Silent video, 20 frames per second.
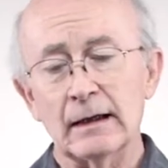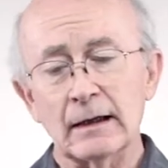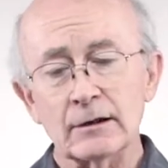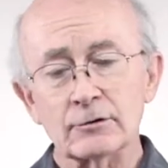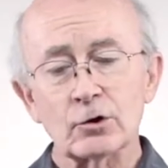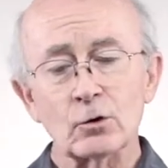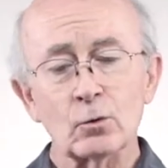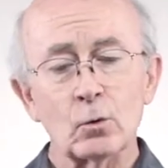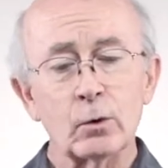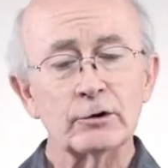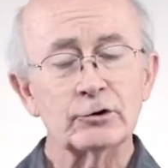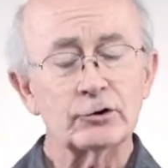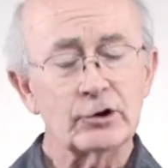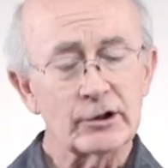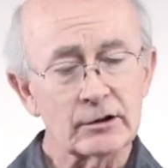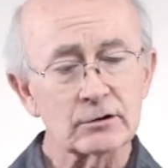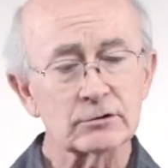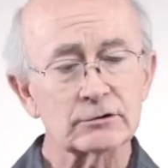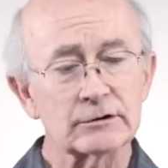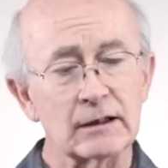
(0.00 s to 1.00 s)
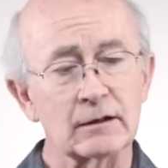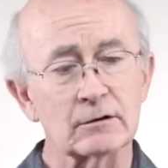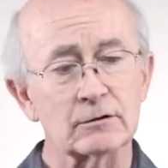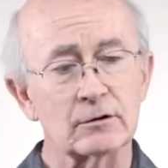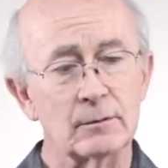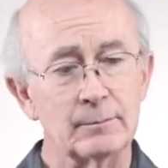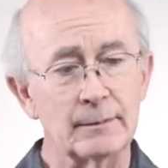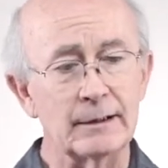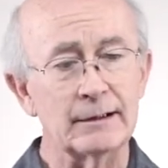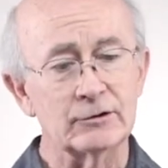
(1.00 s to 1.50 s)
And so when she goes
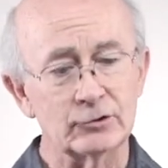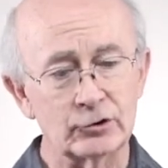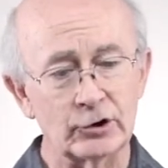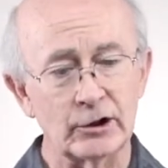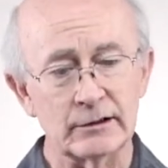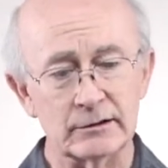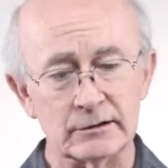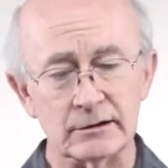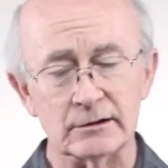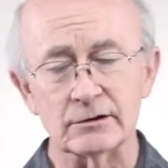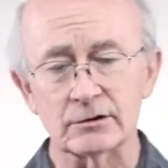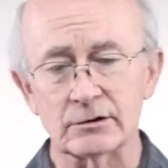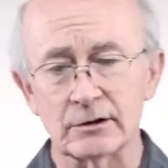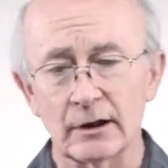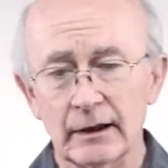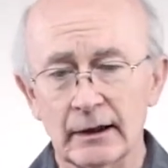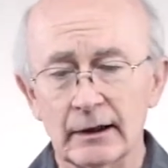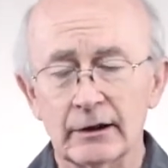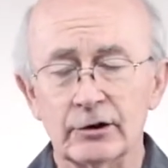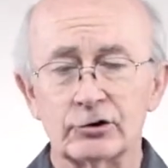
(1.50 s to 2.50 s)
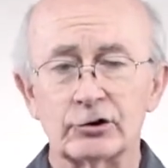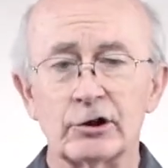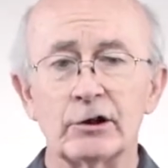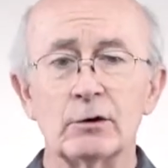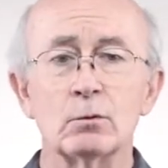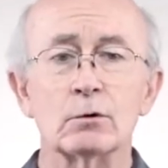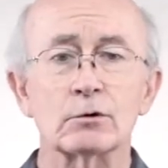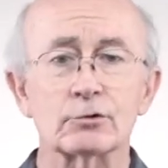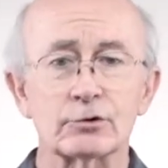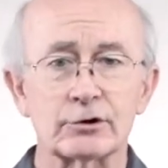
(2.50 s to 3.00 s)
out to meet Jesus,
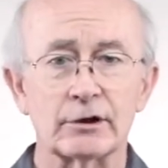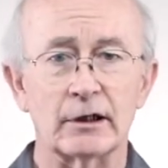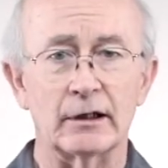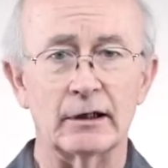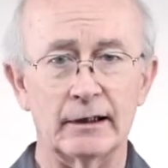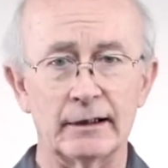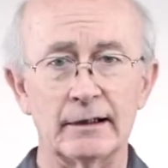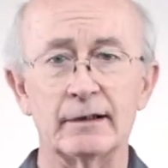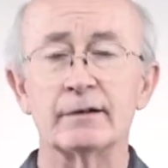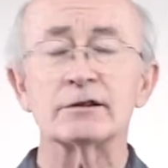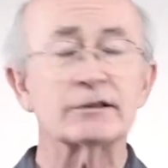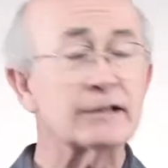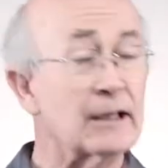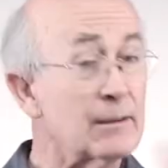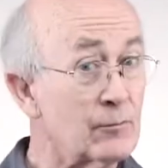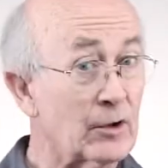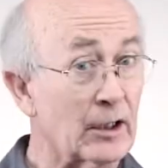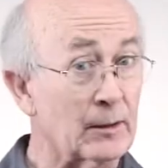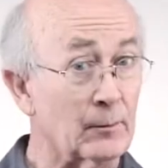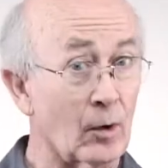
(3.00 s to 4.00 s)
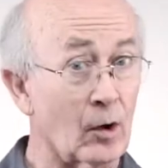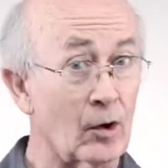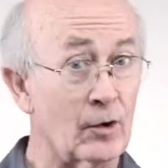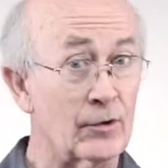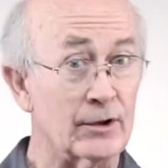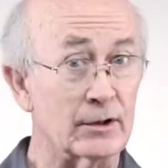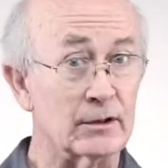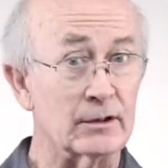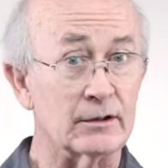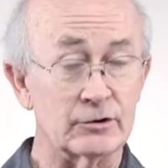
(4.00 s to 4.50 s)
she will say the same thing
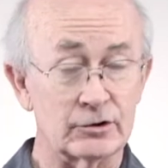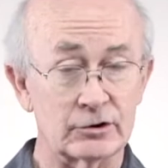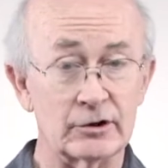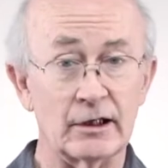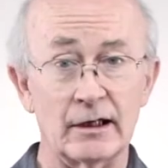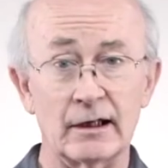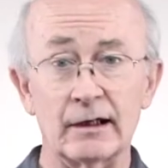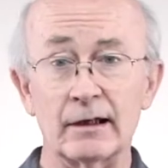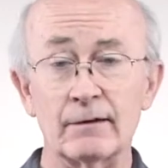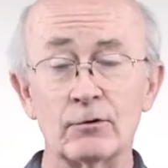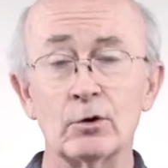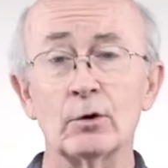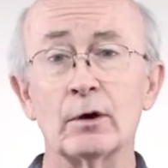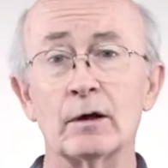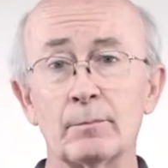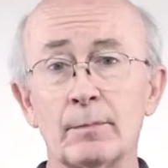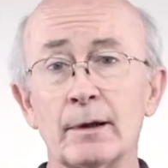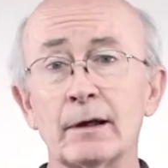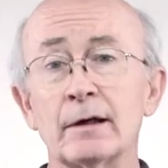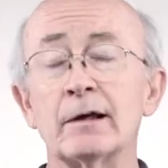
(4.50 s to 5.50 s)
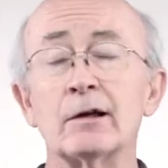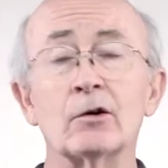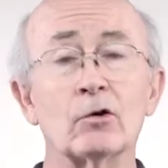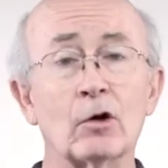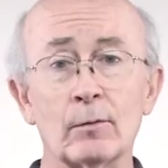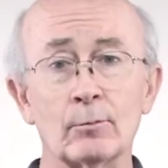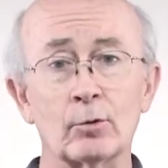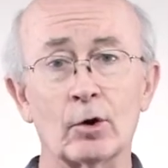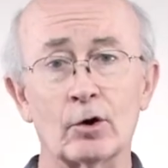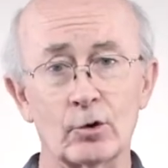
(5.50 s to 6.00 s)
Martha said if you had been here,
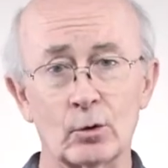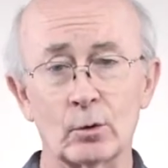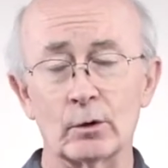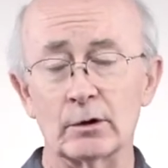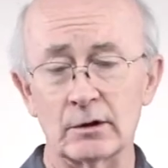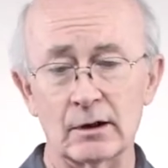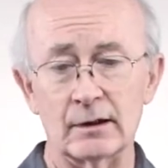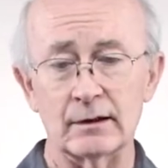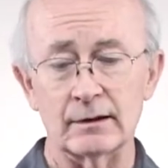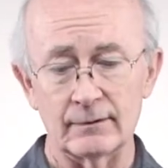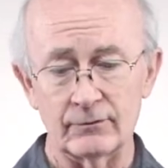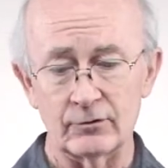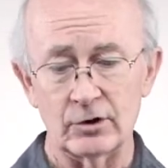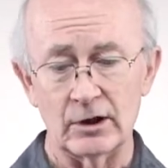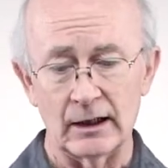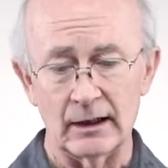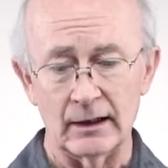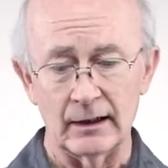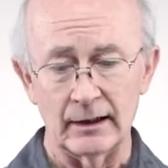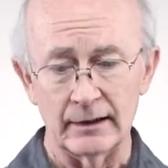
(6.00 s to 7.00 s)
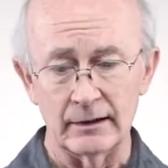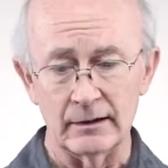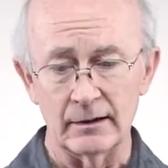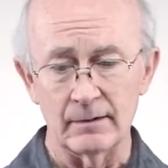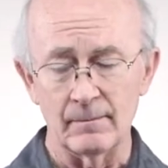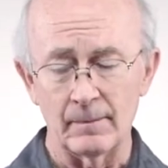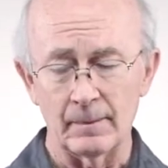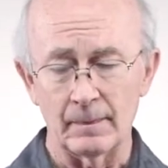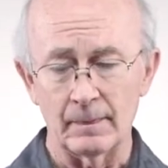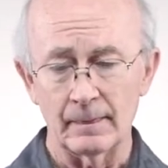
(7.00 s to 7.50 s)
our brother would not have
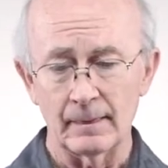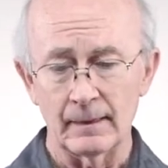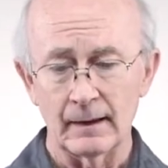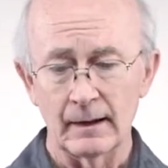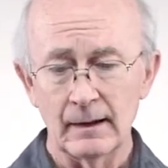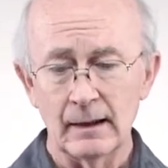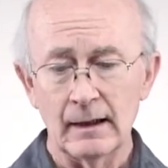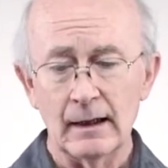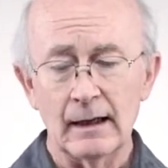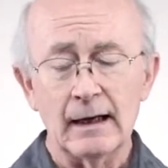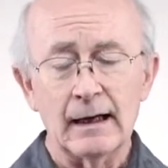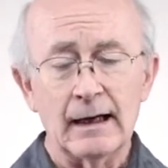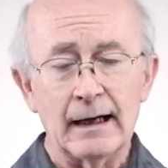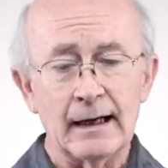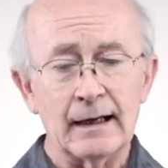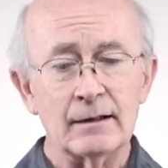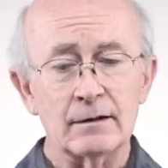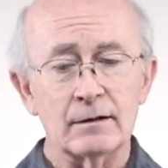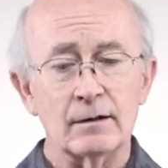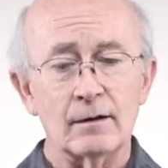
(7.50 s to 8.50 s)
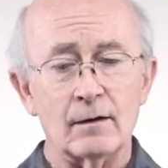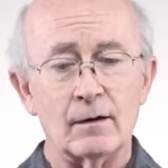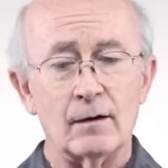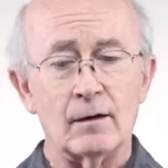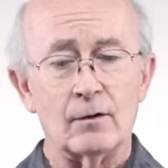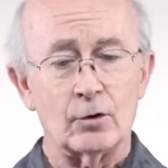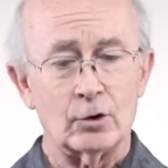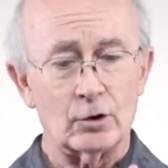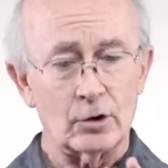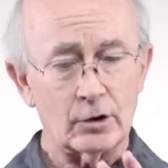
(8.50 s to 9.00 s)
died. And
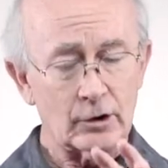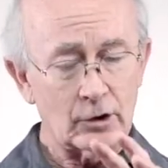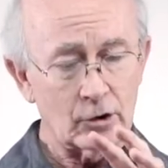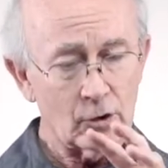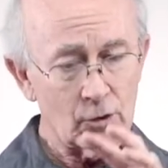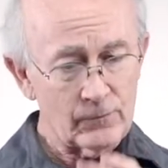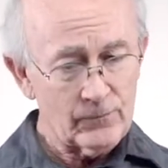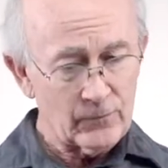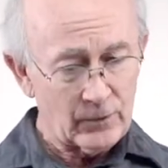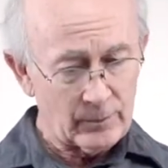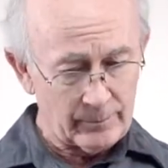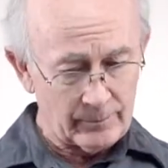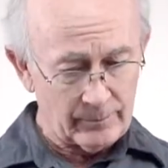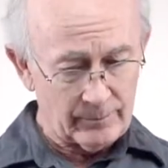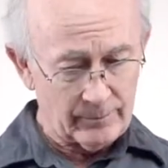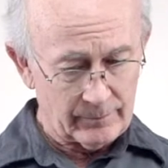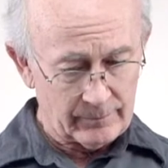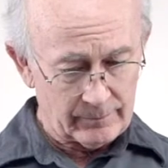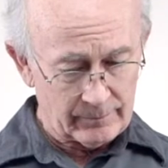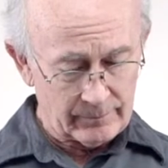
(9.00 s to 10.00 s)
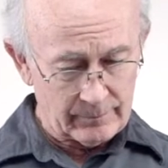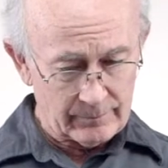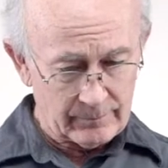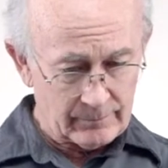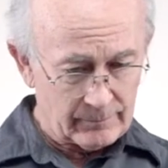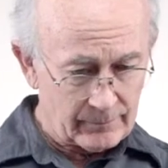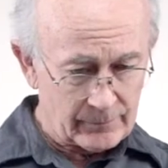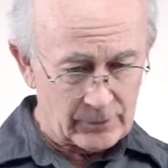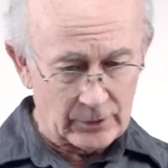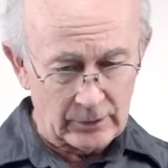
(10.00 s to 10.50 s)
they're going to go from
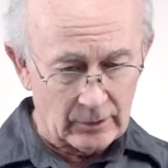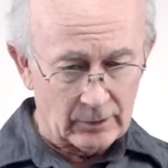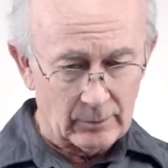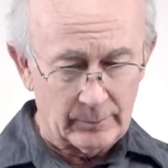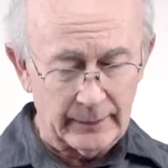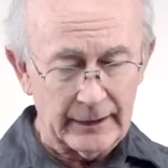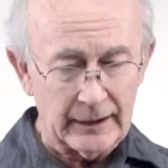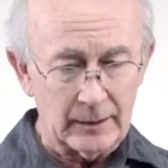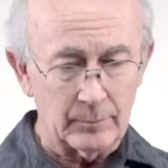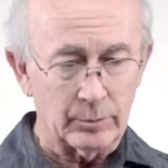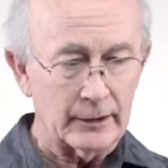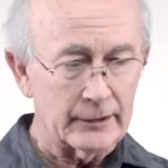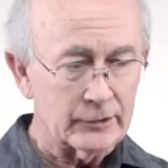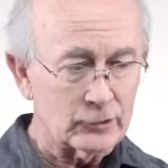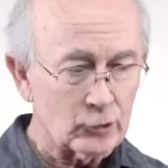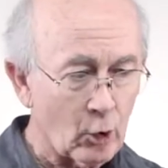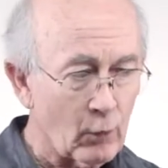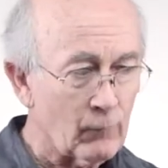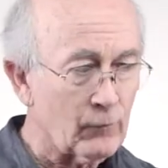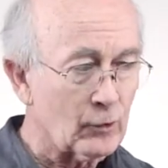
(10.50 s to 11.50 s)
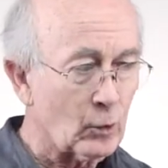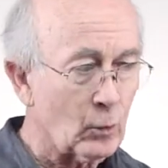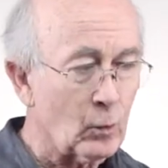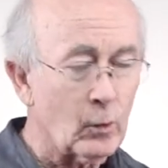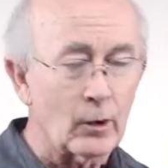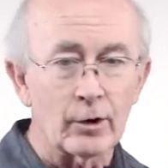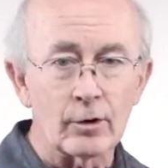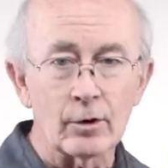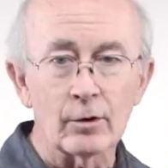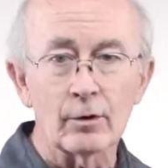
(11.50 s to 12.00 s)
their little meeting place over to
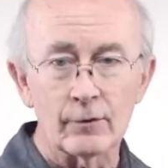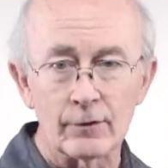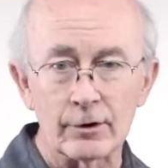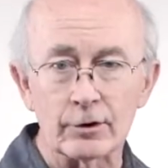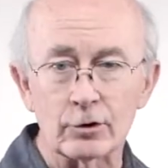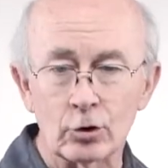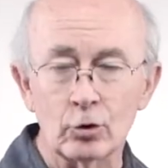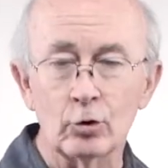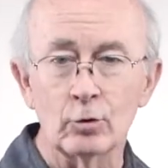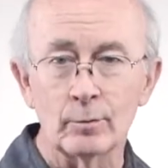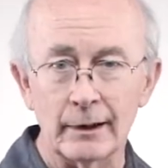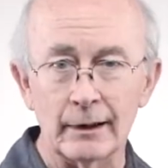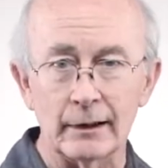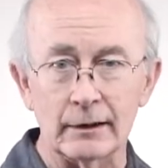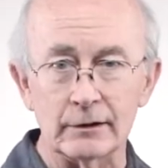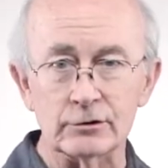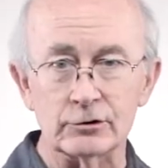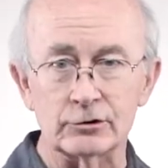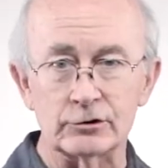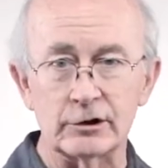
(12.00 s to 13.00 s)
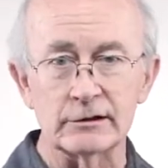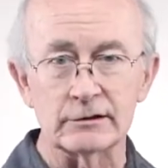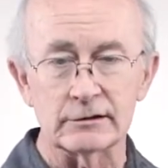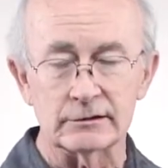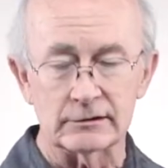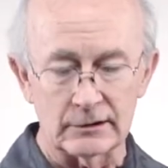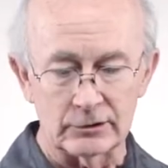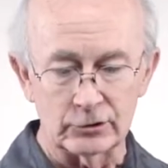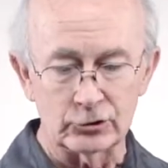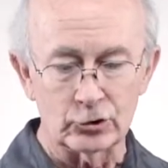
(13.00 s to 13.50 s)
where the tomb is.
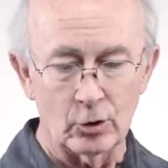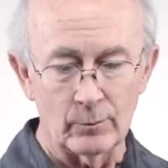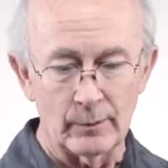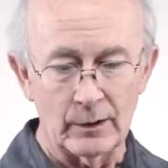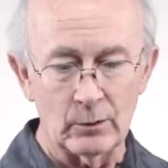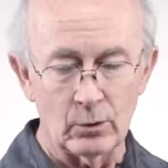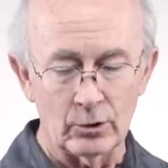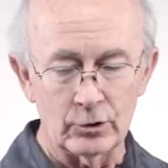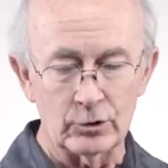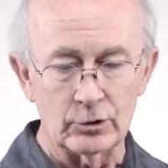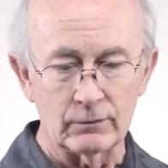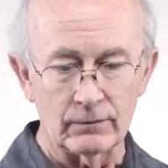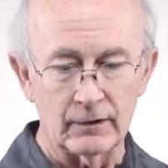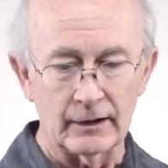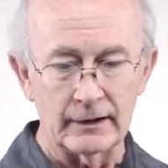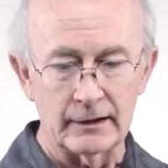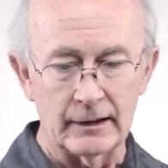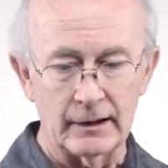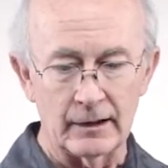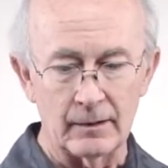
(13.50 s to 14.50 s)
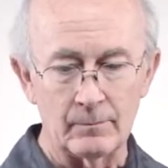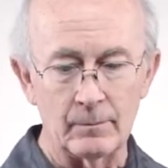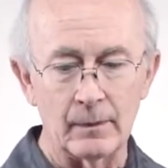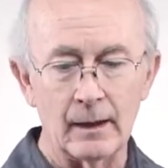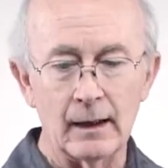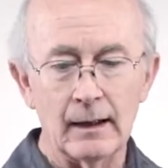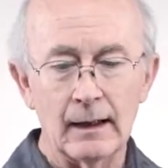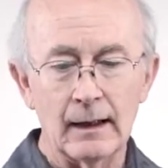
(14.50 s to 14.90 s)
Jesus says, Show me where you've laid him.